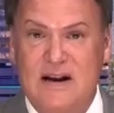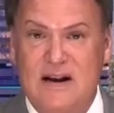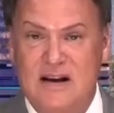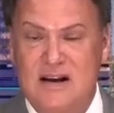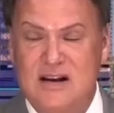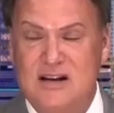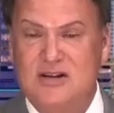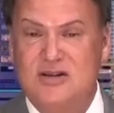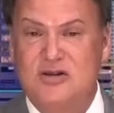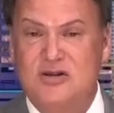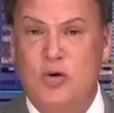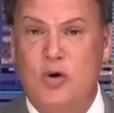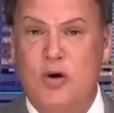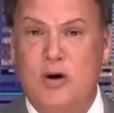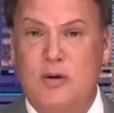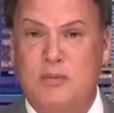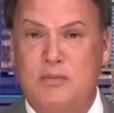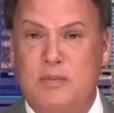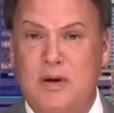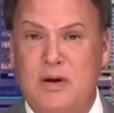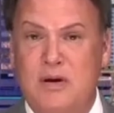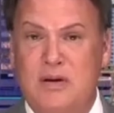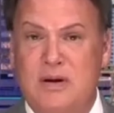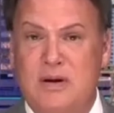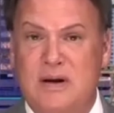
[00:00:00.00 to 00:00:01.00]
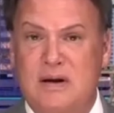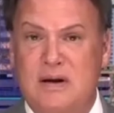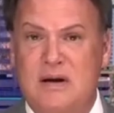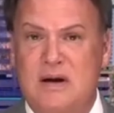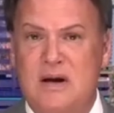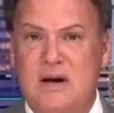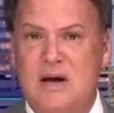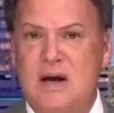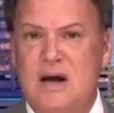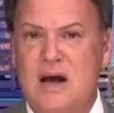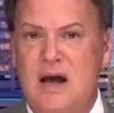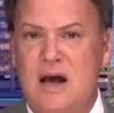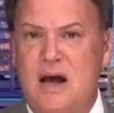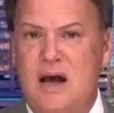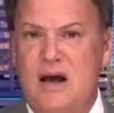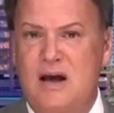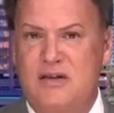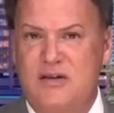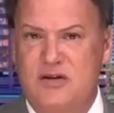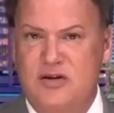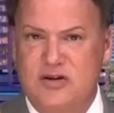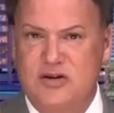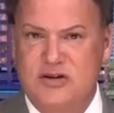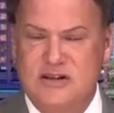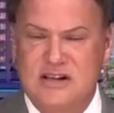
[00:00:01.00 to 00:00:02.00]
a historic building,
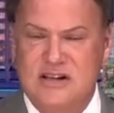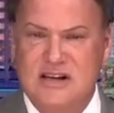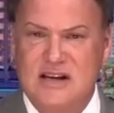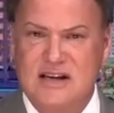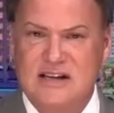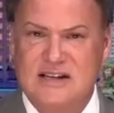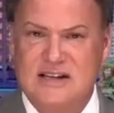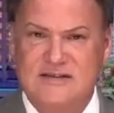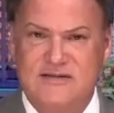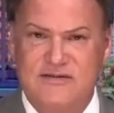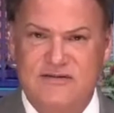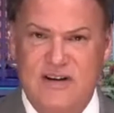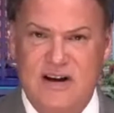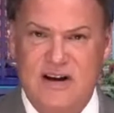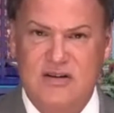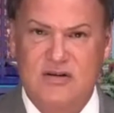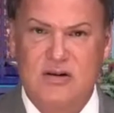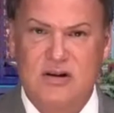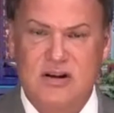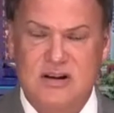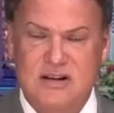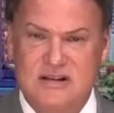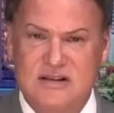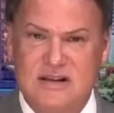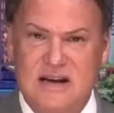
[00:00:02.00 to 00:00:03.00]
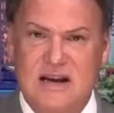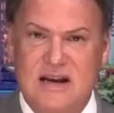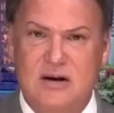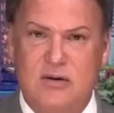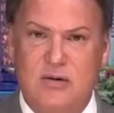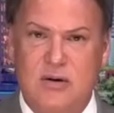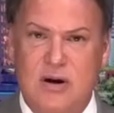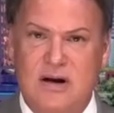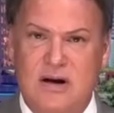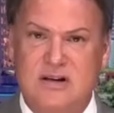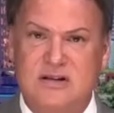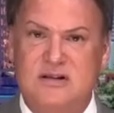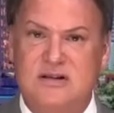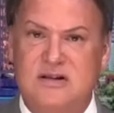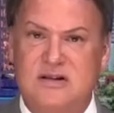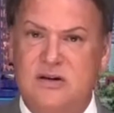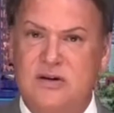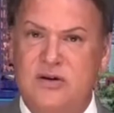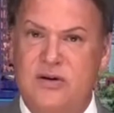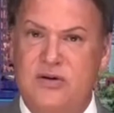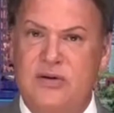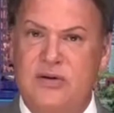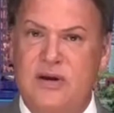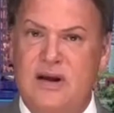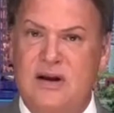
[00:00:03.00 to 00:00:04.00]
there's federal and state credits to
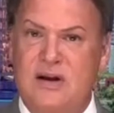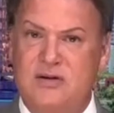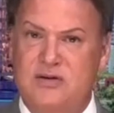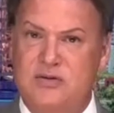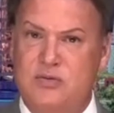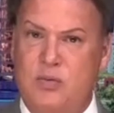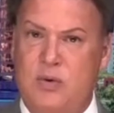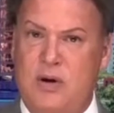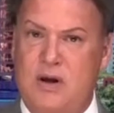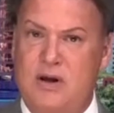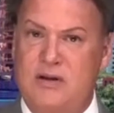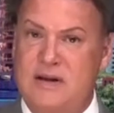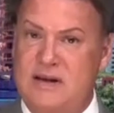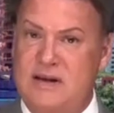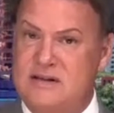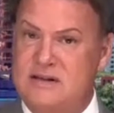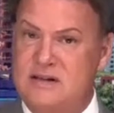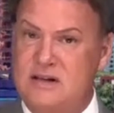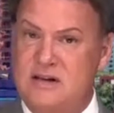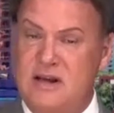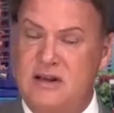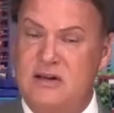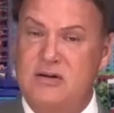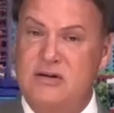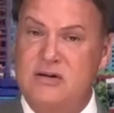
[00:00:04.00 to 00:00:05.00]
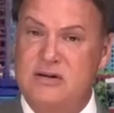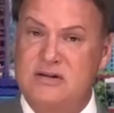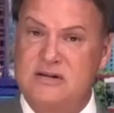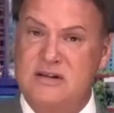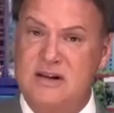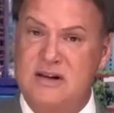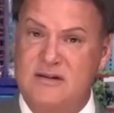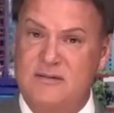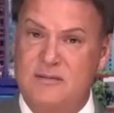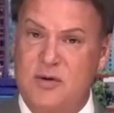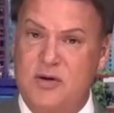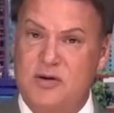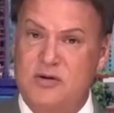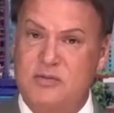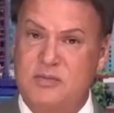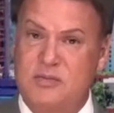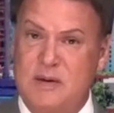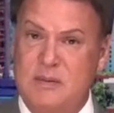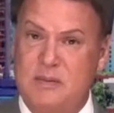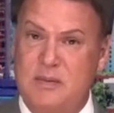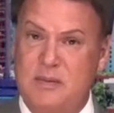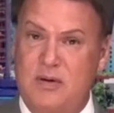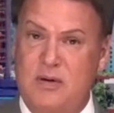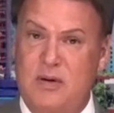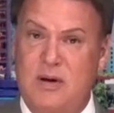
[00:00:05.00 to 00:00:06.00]
do that as well. That's another incentive most
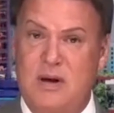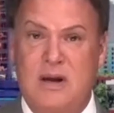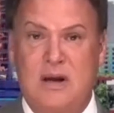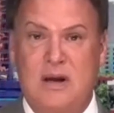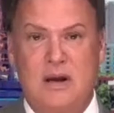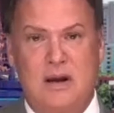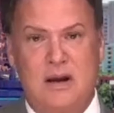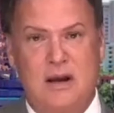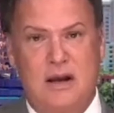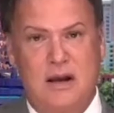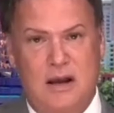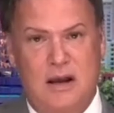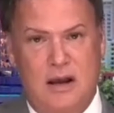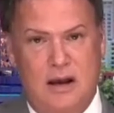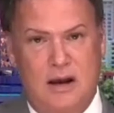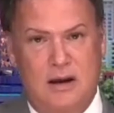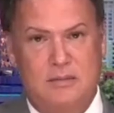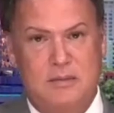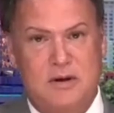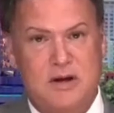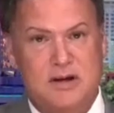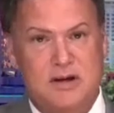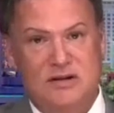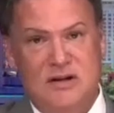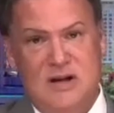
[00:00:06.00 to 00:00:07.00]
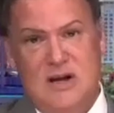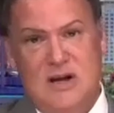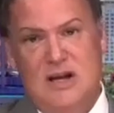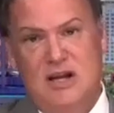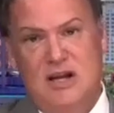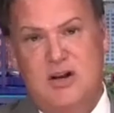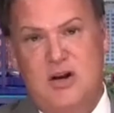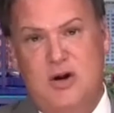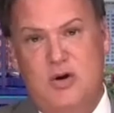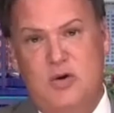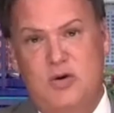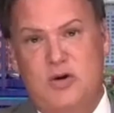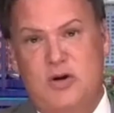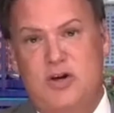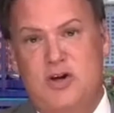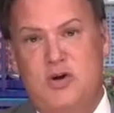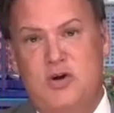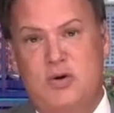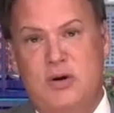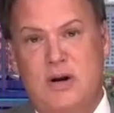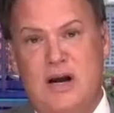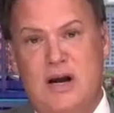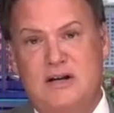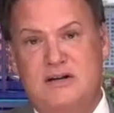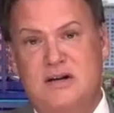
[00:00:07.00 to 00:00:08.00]
people miss. You
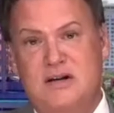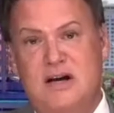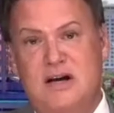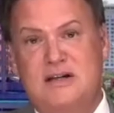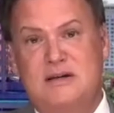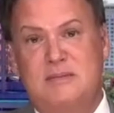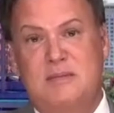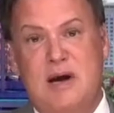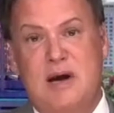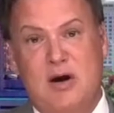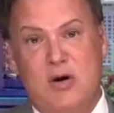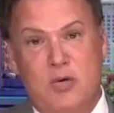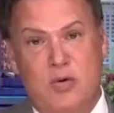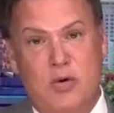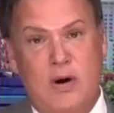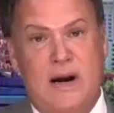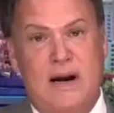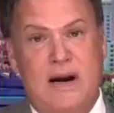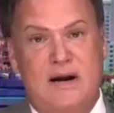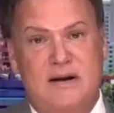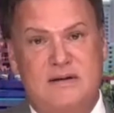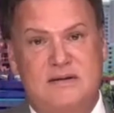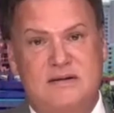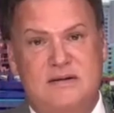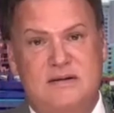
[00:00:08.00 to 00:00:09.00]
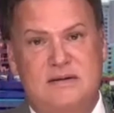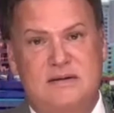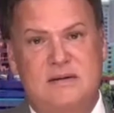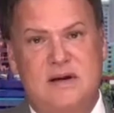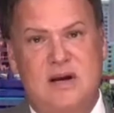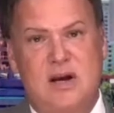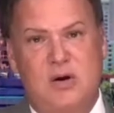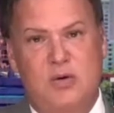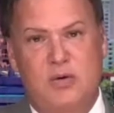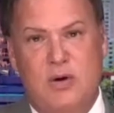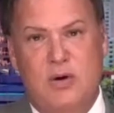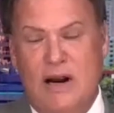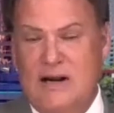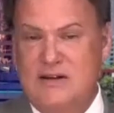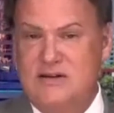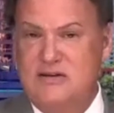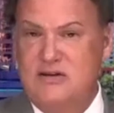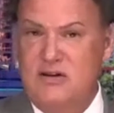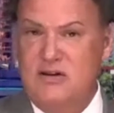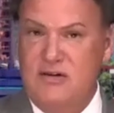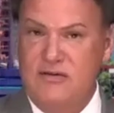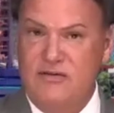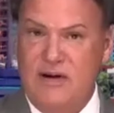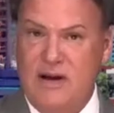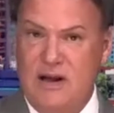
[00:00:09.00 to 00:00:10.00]
and I talked about grants. Grants
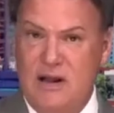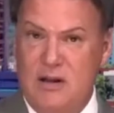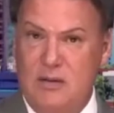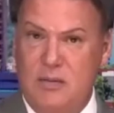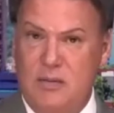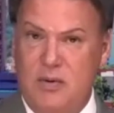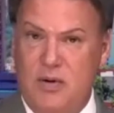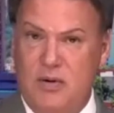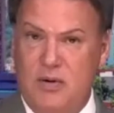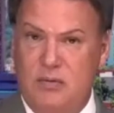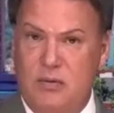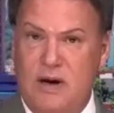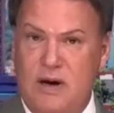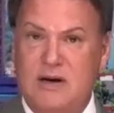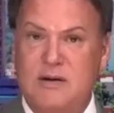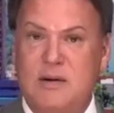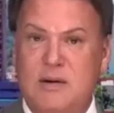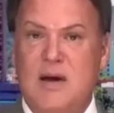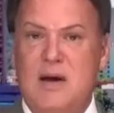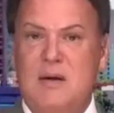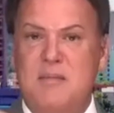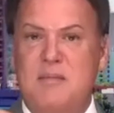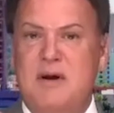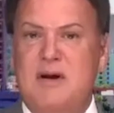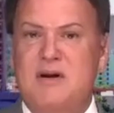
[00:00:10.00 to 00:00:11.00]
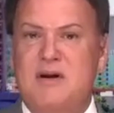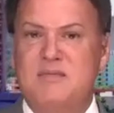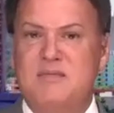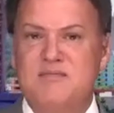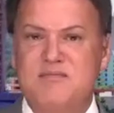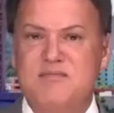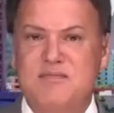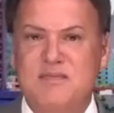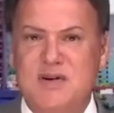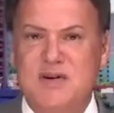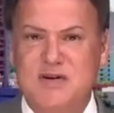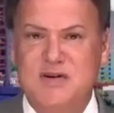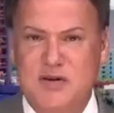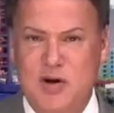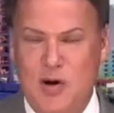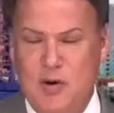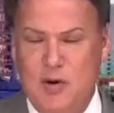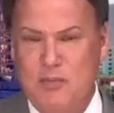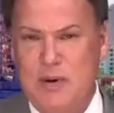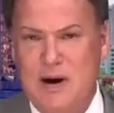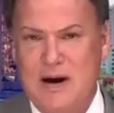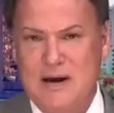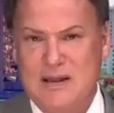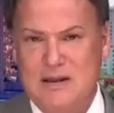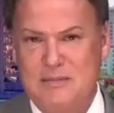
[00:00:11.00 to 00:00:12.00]
are available, right? But don't
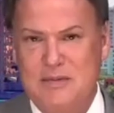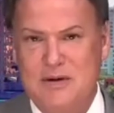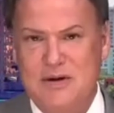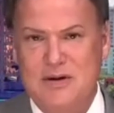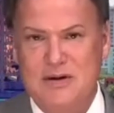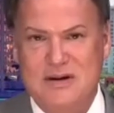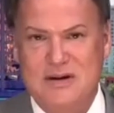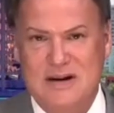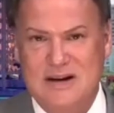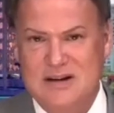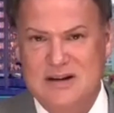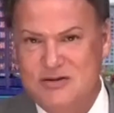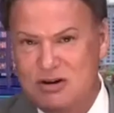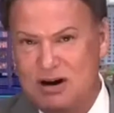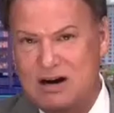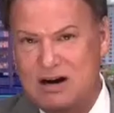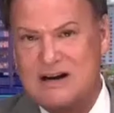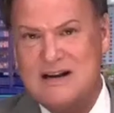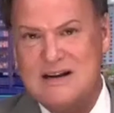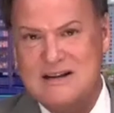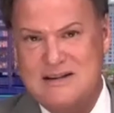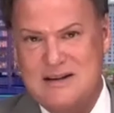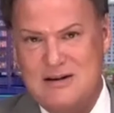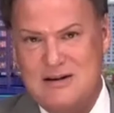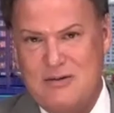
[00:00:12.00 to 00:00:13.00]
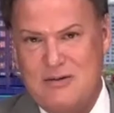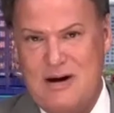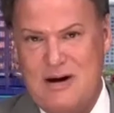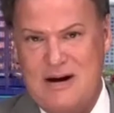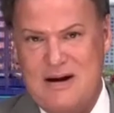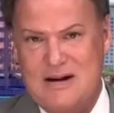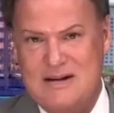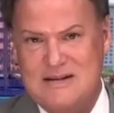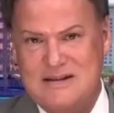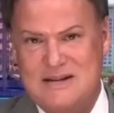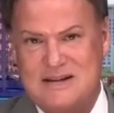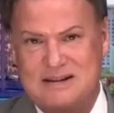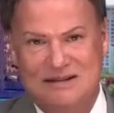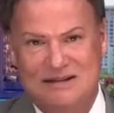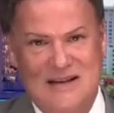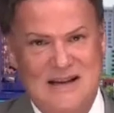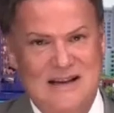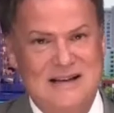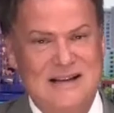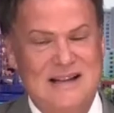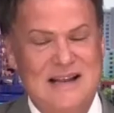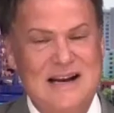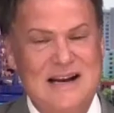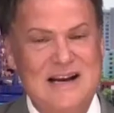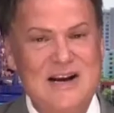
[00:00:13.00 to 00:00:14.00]
buy the building and try to get the grants, because
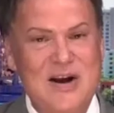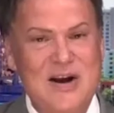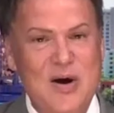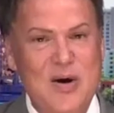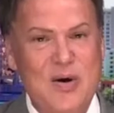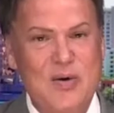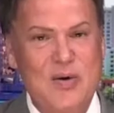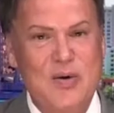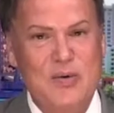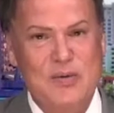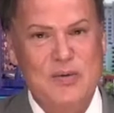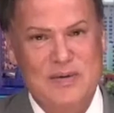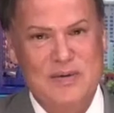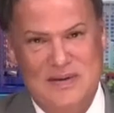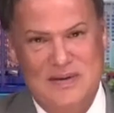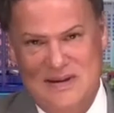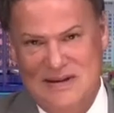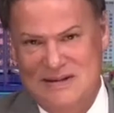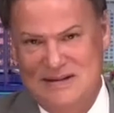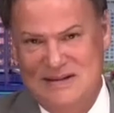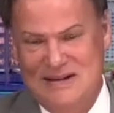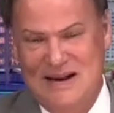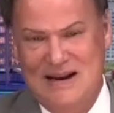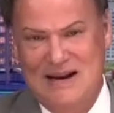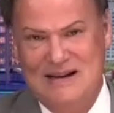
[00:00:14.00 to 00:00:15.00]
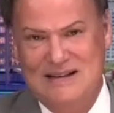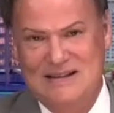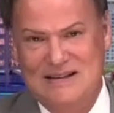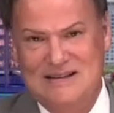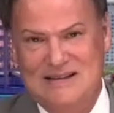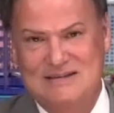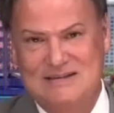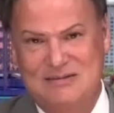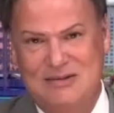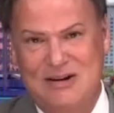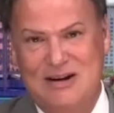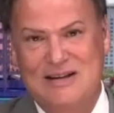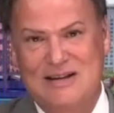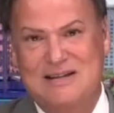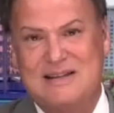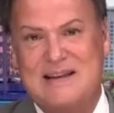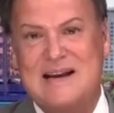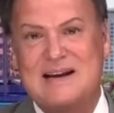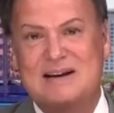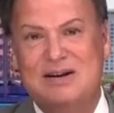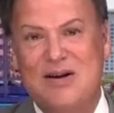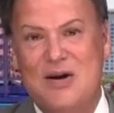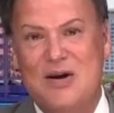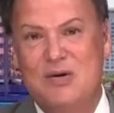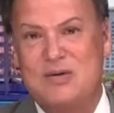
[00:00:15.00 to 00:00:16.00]
then they know the states, right? They
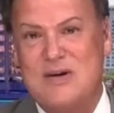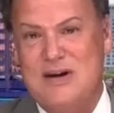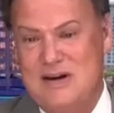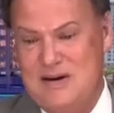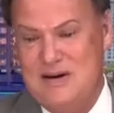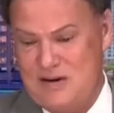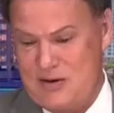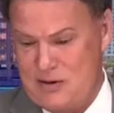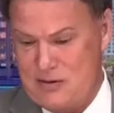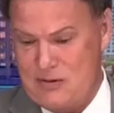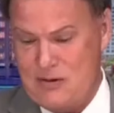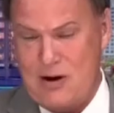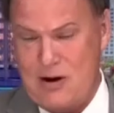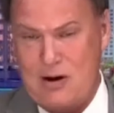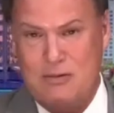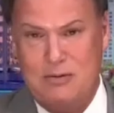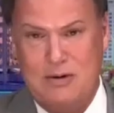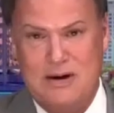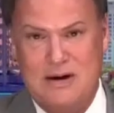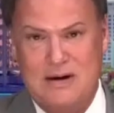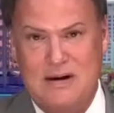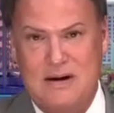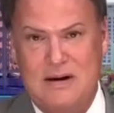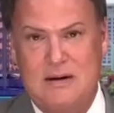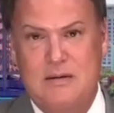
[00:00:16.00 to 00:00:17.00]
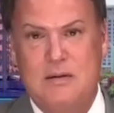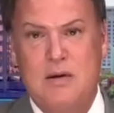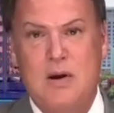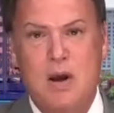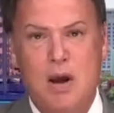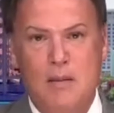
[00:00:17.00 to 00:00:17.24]
know that you're already in.